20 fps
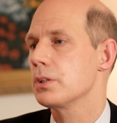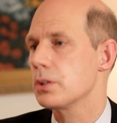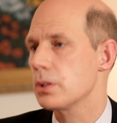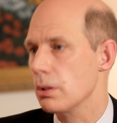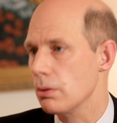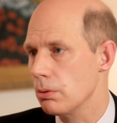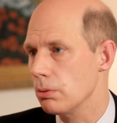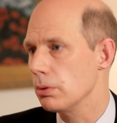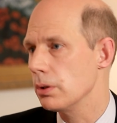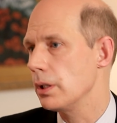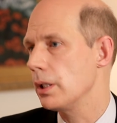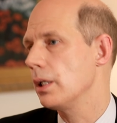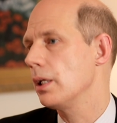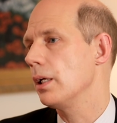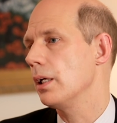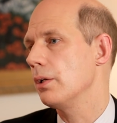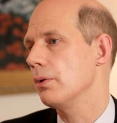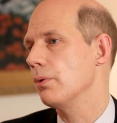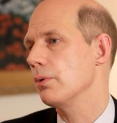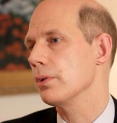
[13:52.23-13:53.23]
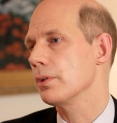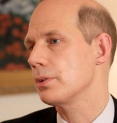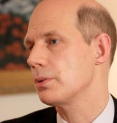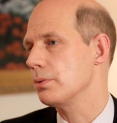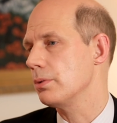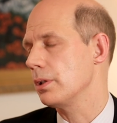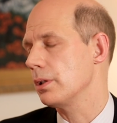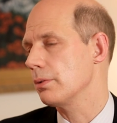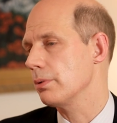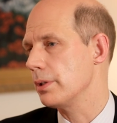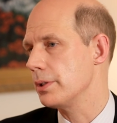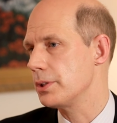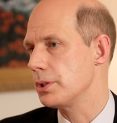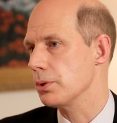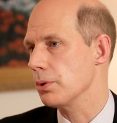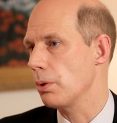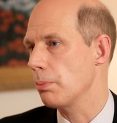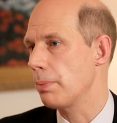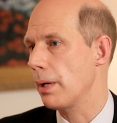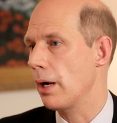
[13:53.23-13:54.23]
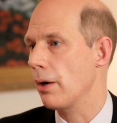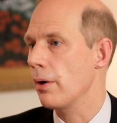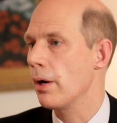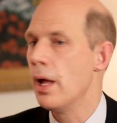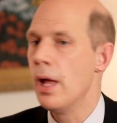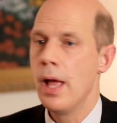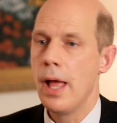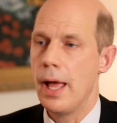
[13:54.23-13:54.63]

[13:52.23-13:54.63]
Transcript: solely in order to increase your own power.